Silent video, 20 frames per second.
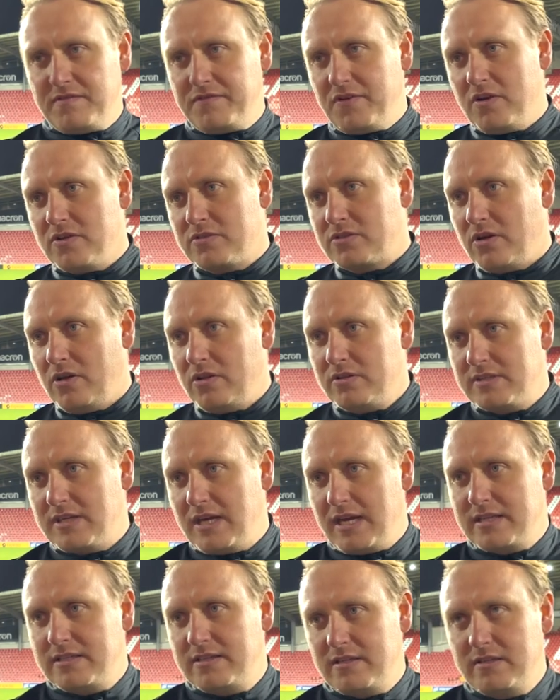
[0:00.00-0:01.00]
first
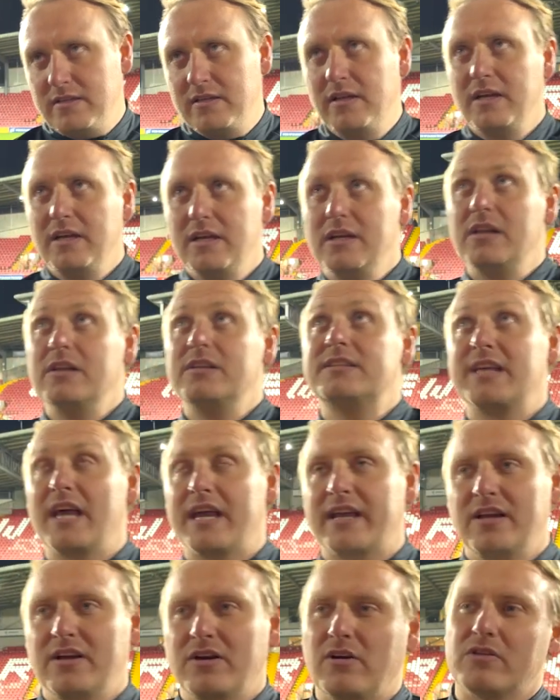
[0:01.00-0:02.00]
contact and
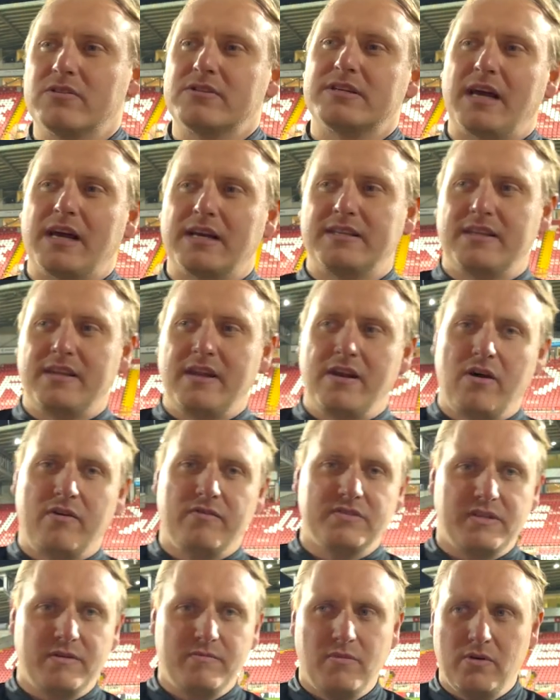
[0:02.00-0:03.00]
second contact, and then
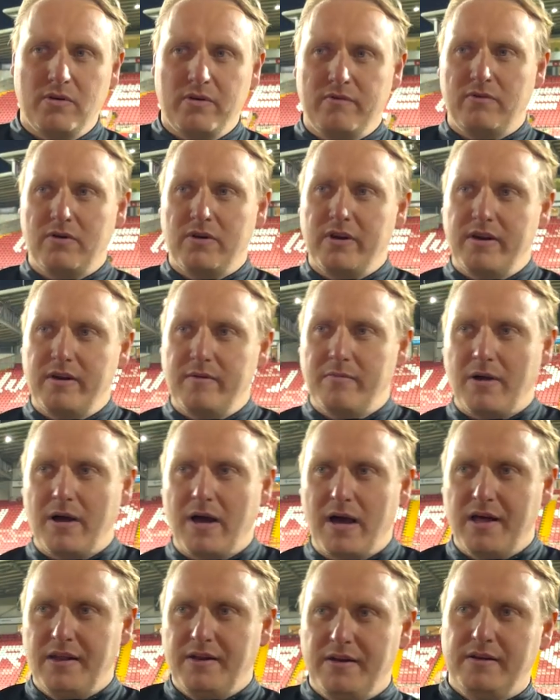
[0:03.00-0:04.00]
obviously Mullin running in
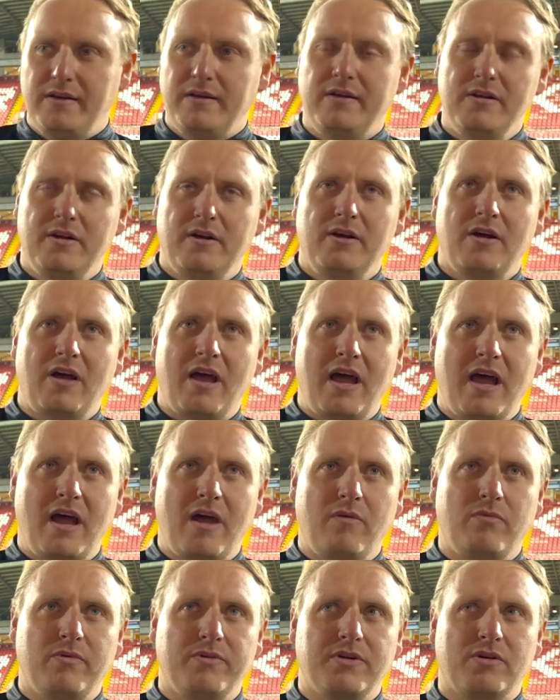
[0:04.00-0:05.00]
behind and
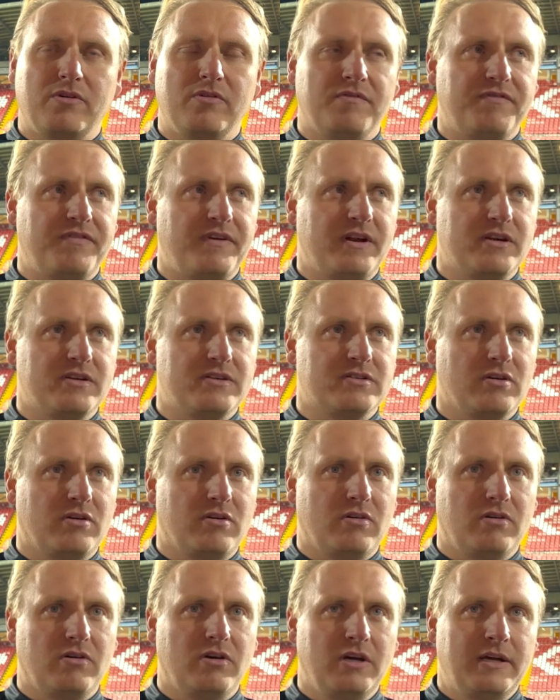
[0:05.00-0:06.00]
uh, with a good finish.
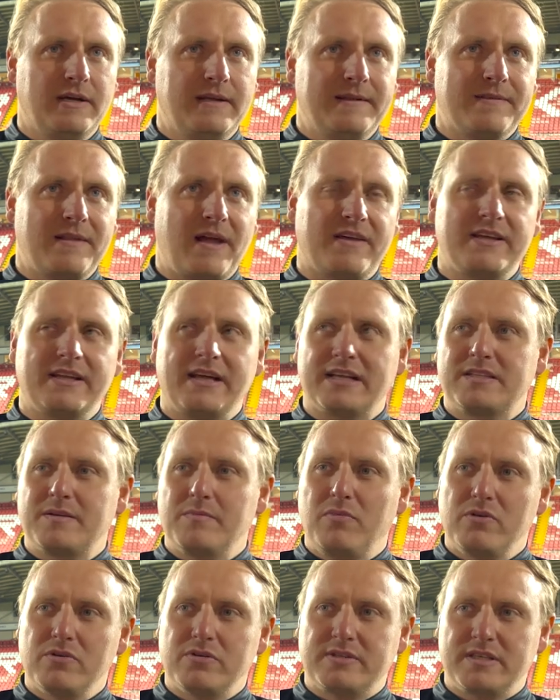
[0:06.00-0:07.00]
So I think that's the
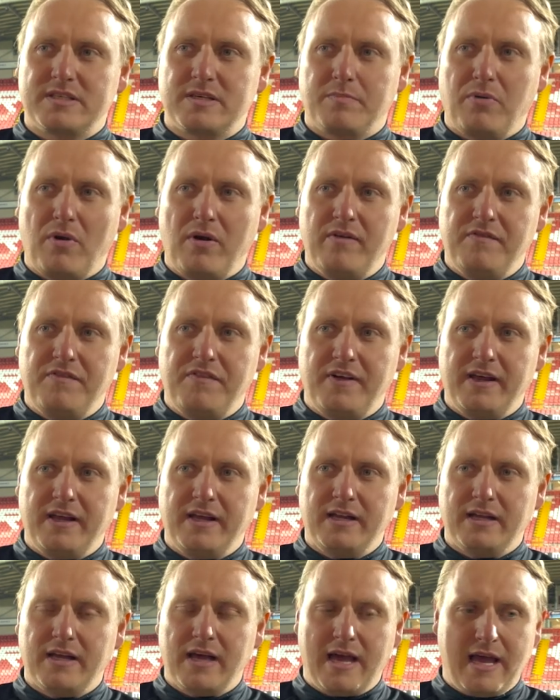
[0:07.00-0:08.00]
most disappointing
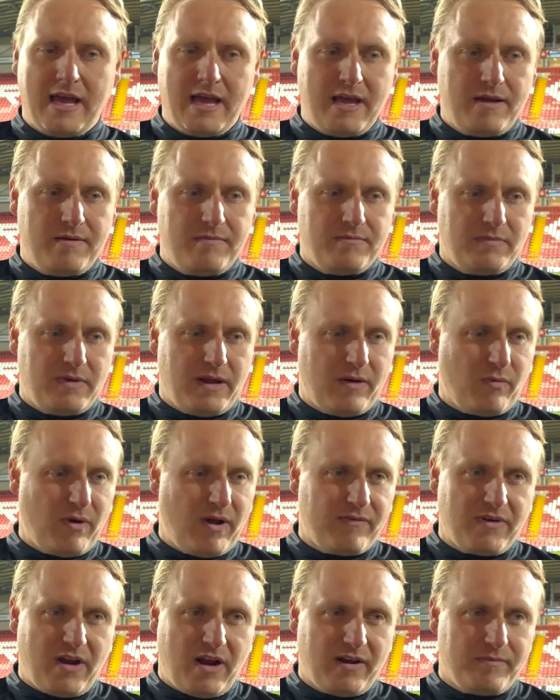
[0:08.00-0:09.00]
thing. Um, like we
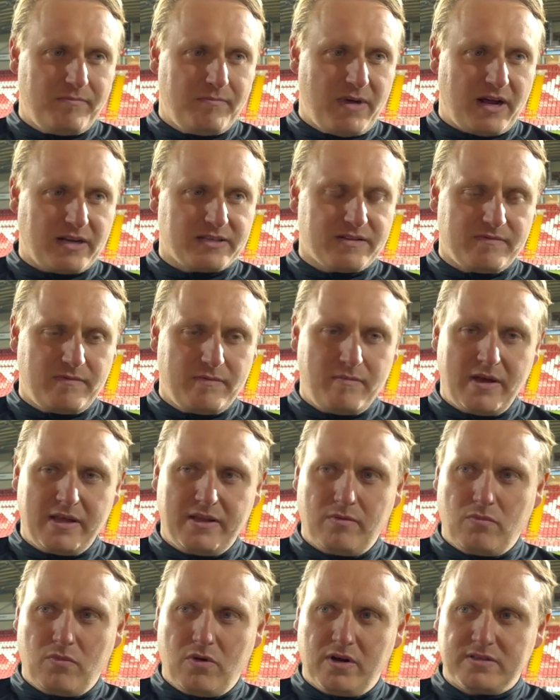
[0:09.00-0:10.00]
haven't had Max to make
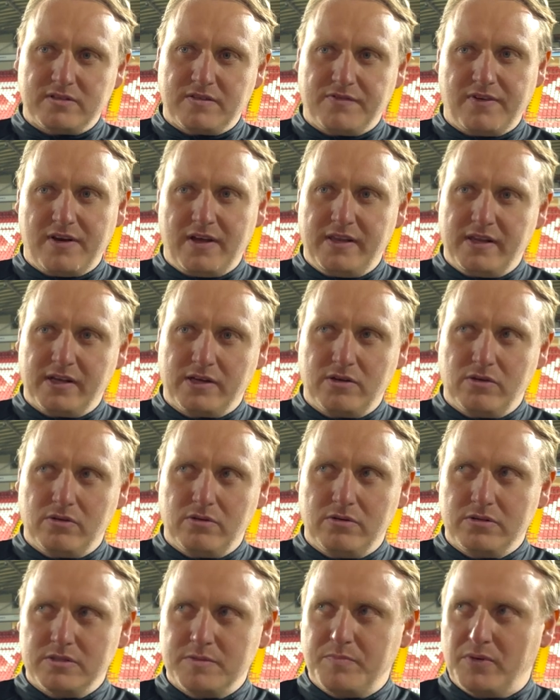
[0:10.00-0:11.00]
them work to find their
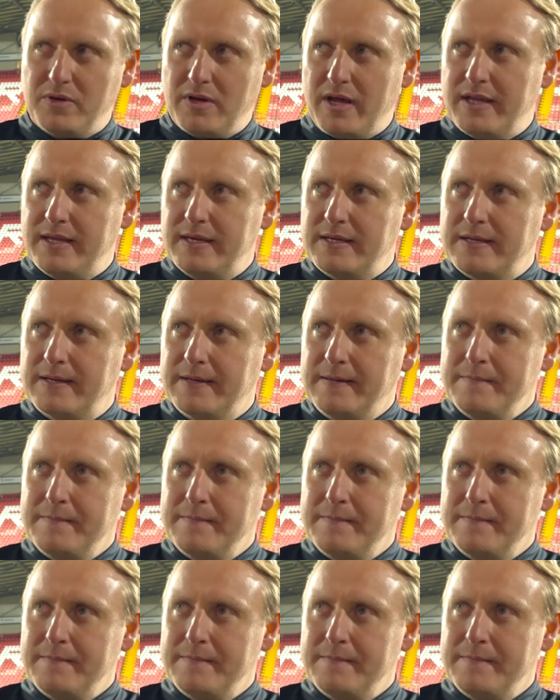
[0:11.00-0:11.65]
goals, but like.